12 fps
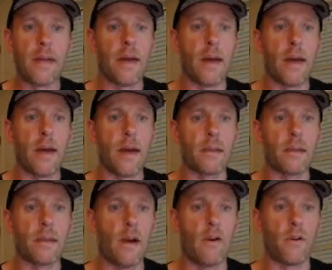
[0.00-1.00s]
And
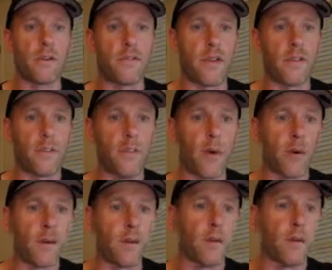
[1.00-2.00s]
then it's
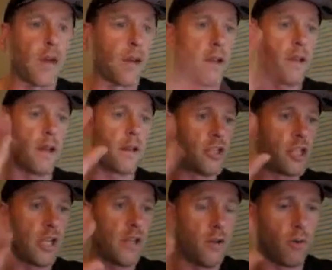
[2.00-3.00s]
testimonials. Oh, yada yada,
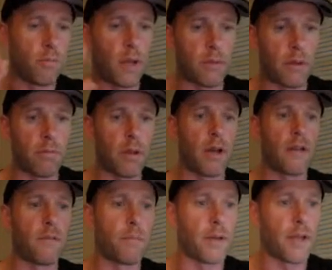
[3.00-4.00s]
G2, blah blah blah.
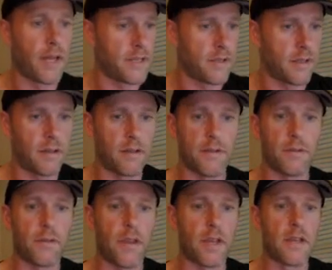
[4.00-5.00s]
Everybody has
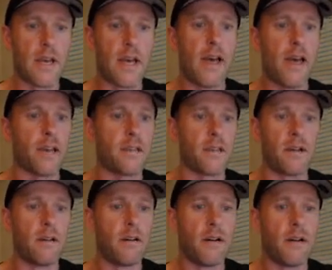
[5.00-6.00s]
those things, and
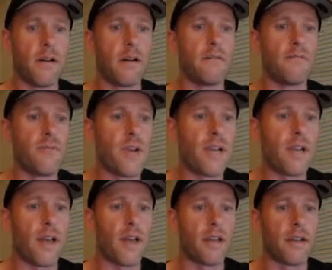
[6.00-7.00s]
so.
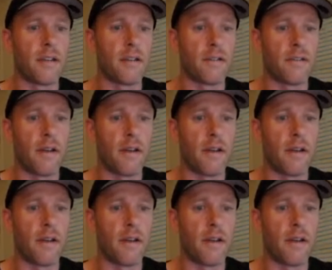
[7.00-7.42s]
Really, and then there's